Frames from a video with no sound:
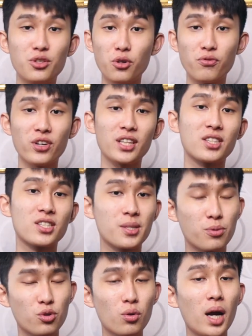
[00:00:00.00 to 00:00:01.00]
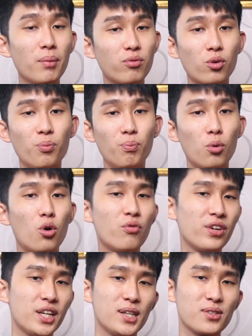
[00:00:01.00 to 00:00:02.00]
Don't forget to subscribe for more
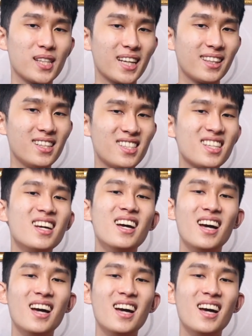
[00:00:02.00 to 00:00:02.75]
videos like this.